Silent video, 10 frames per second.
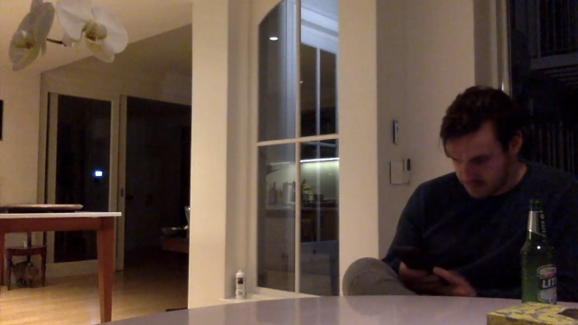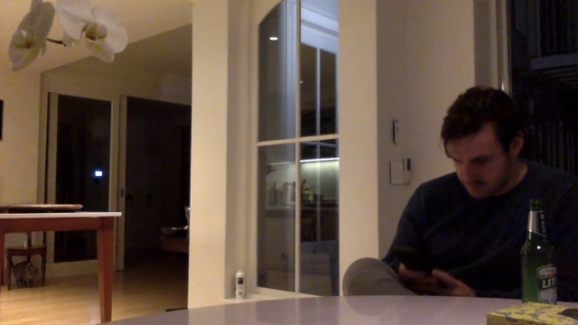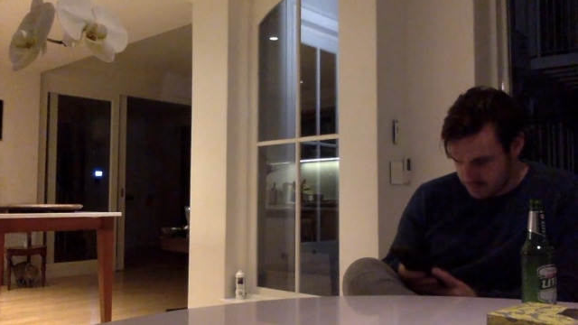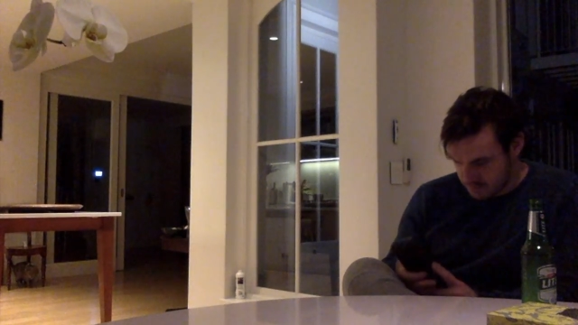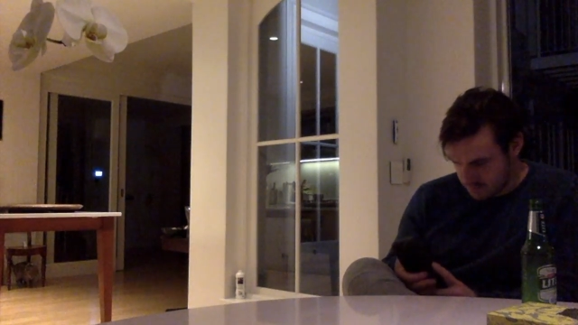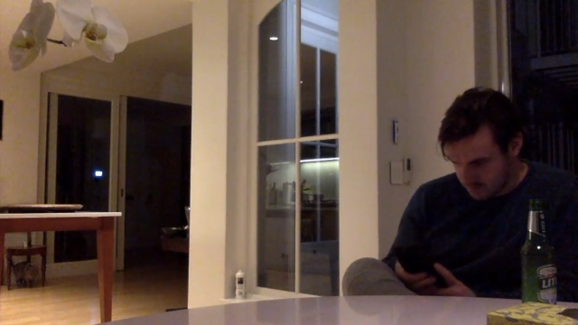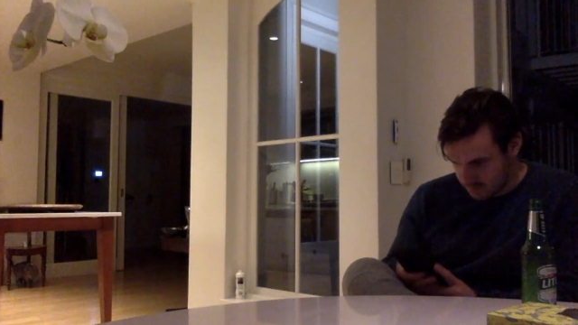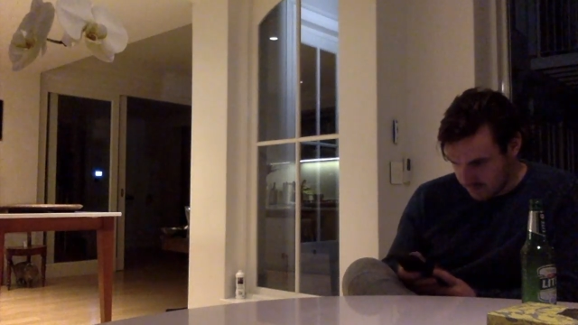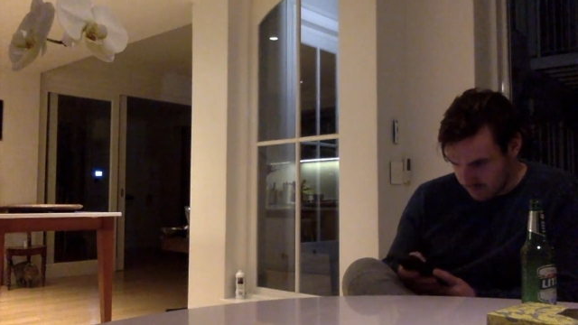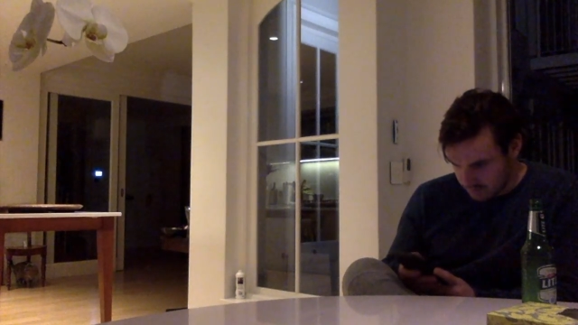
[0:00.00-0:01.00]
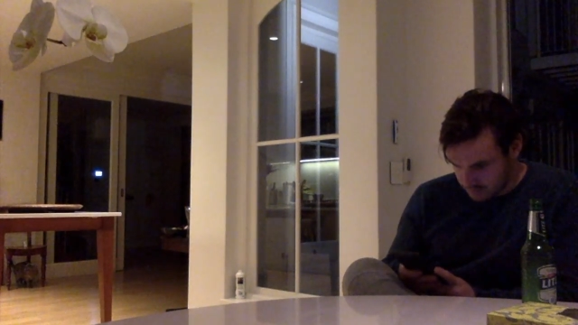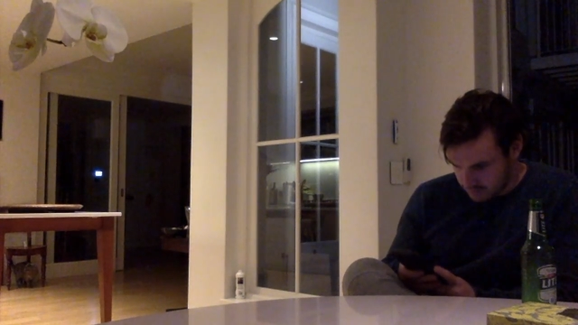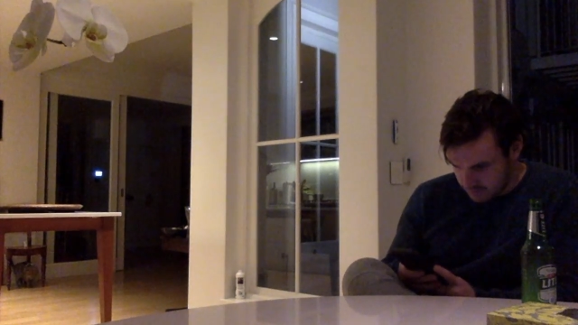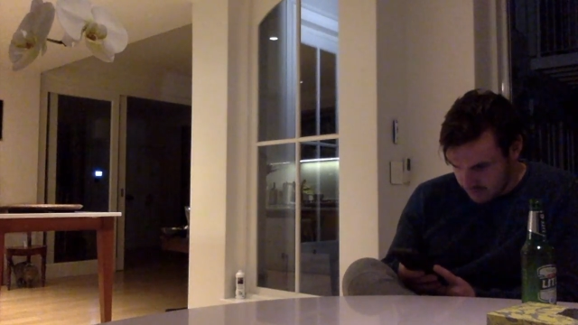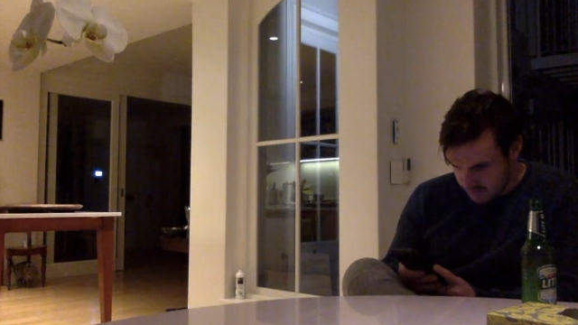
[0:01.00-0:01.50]

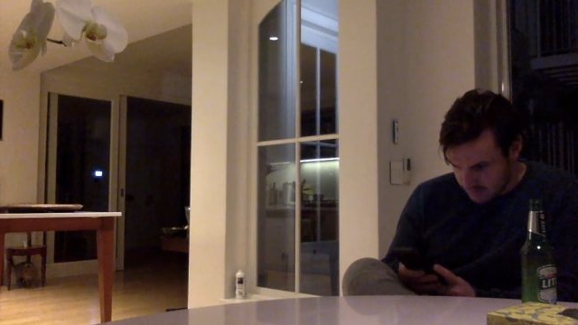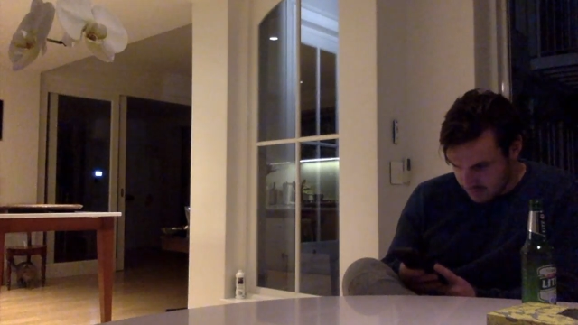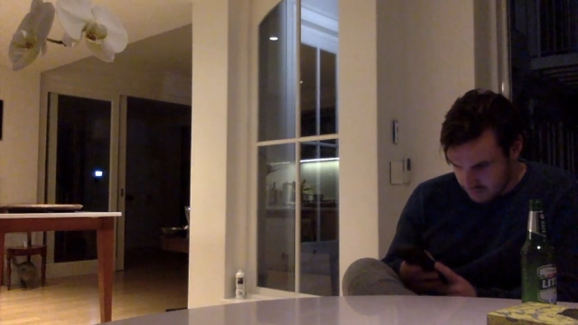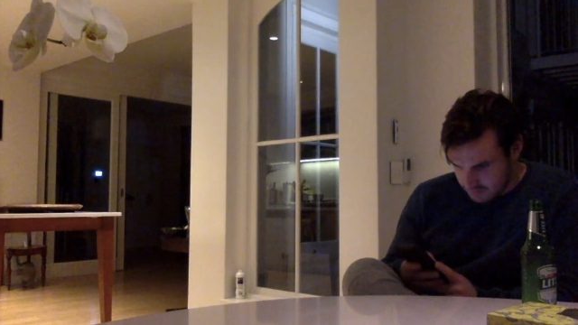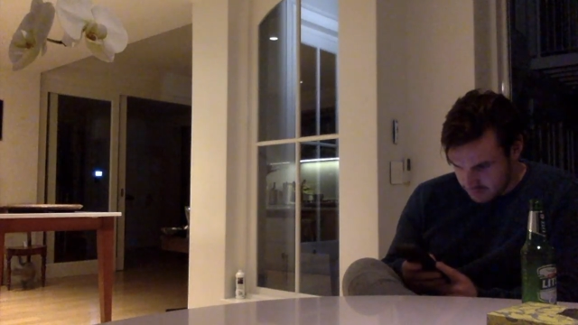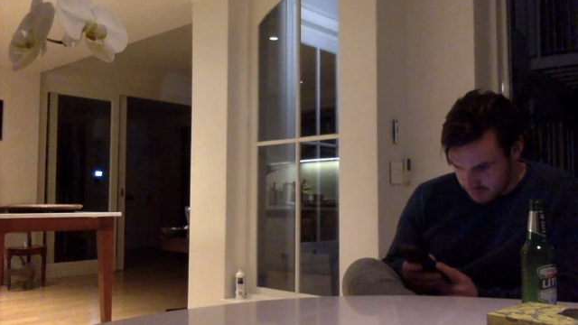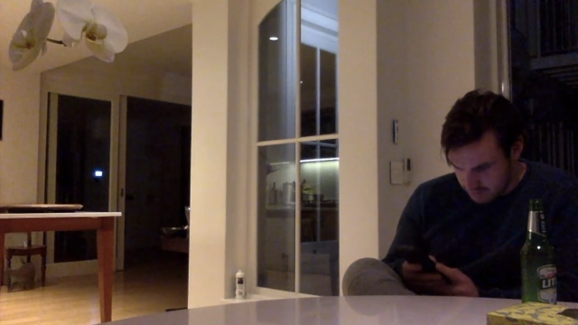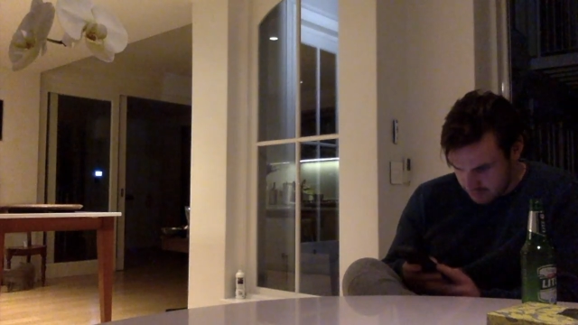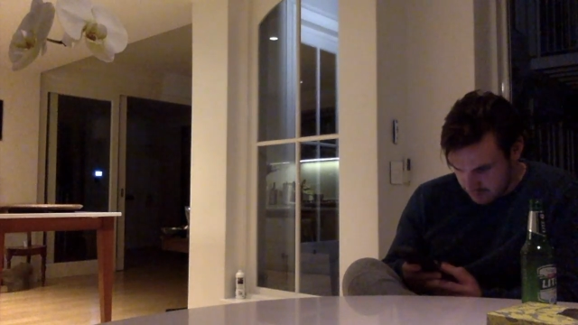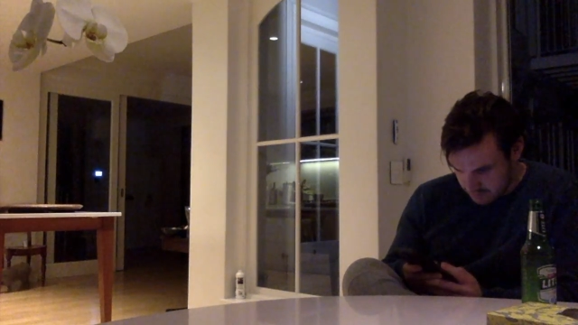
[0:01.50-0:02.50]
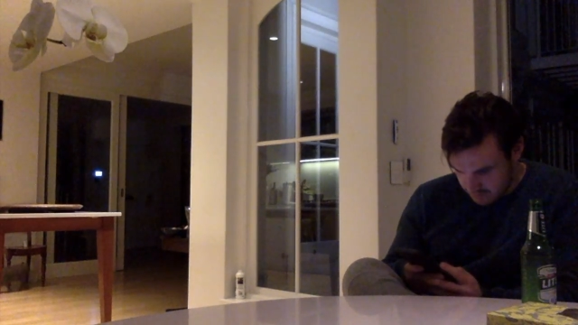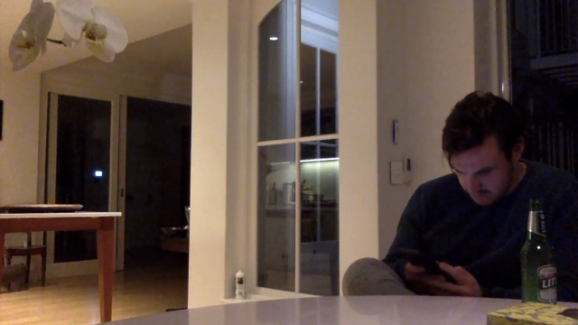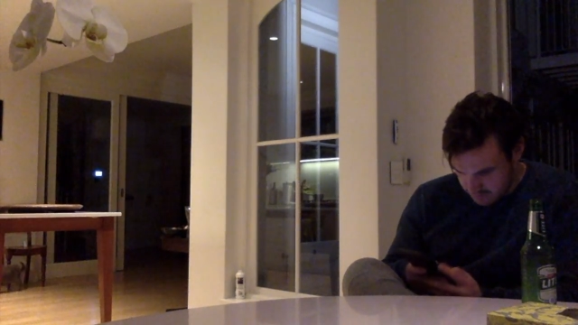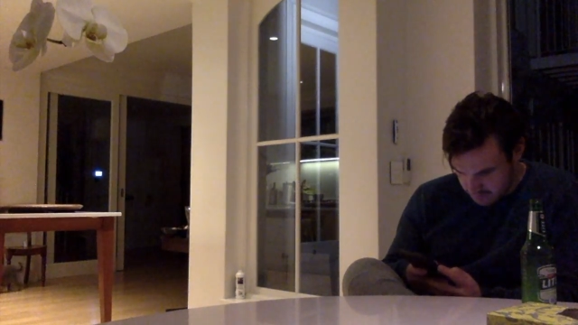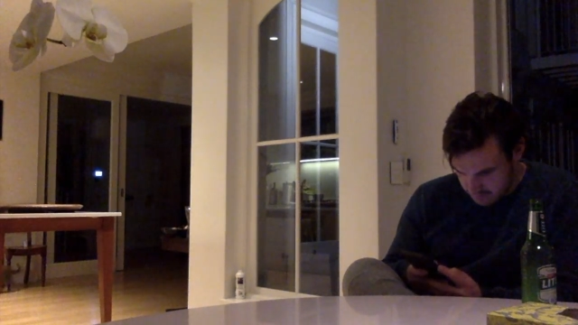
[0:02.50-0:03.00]

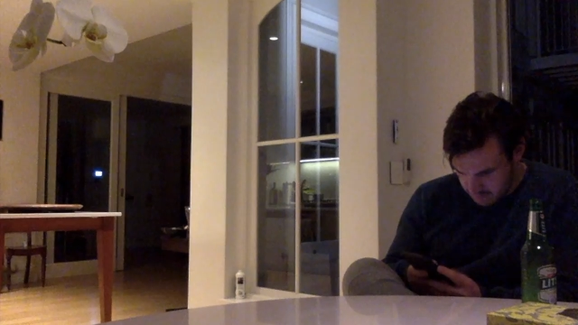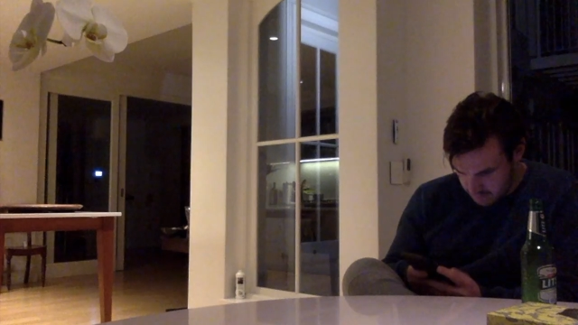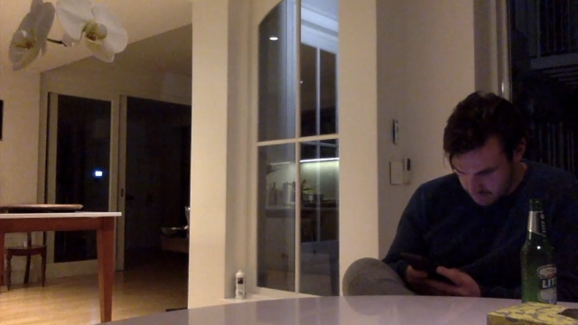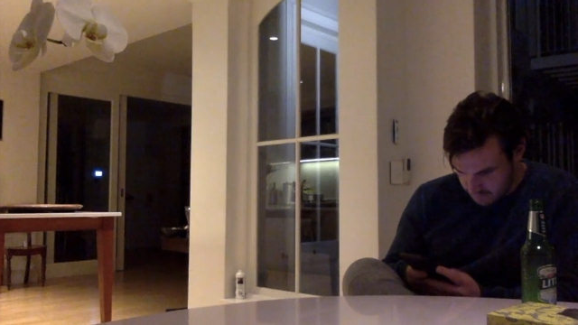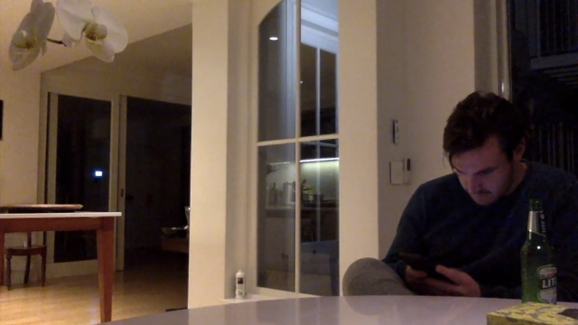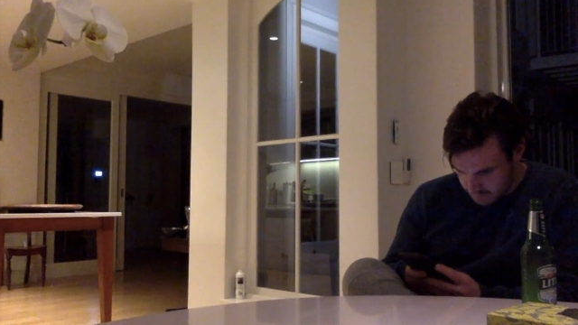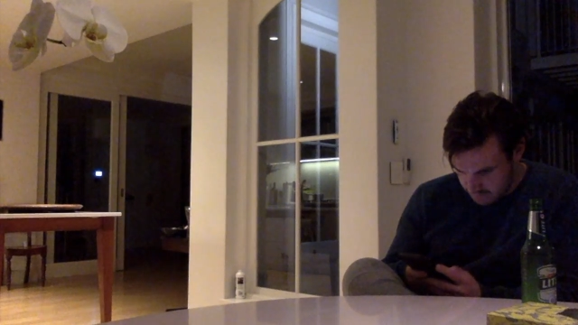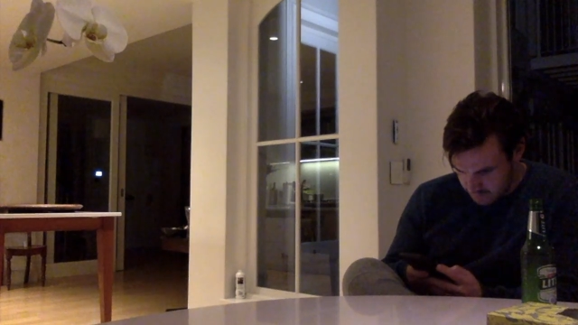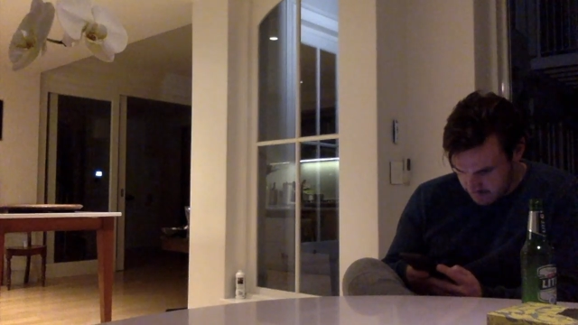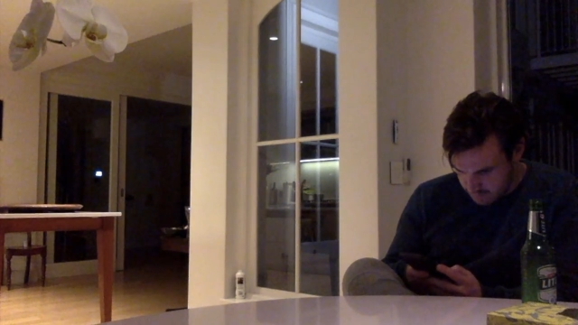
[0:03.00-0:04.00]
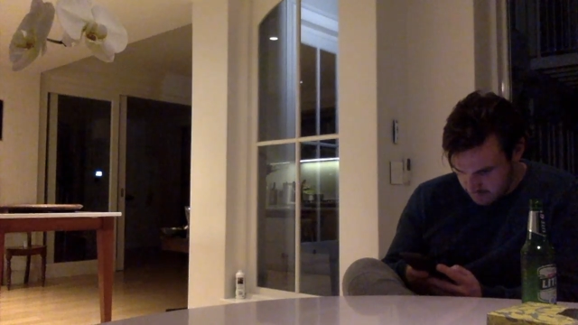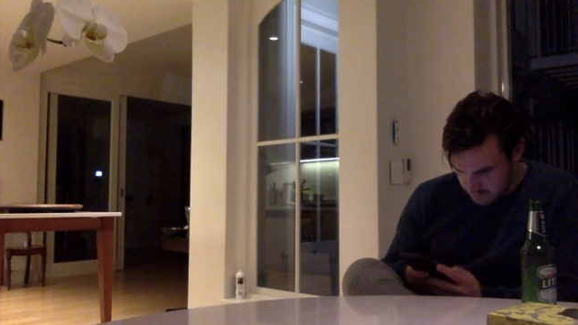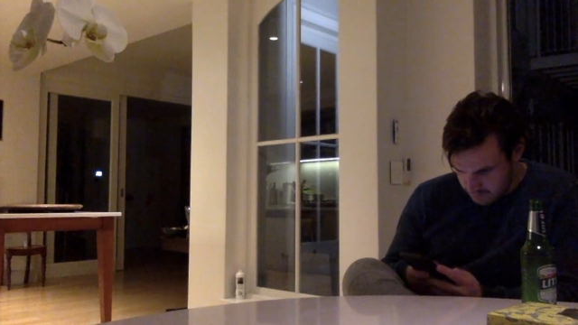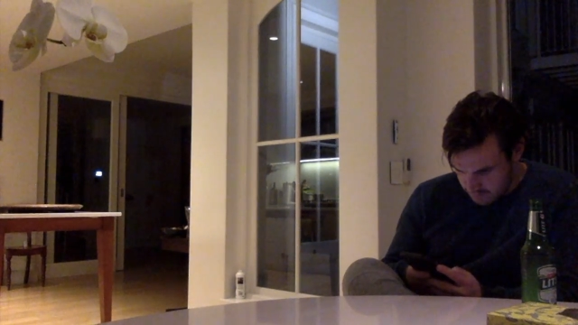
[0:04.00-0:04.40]
(no one is talking)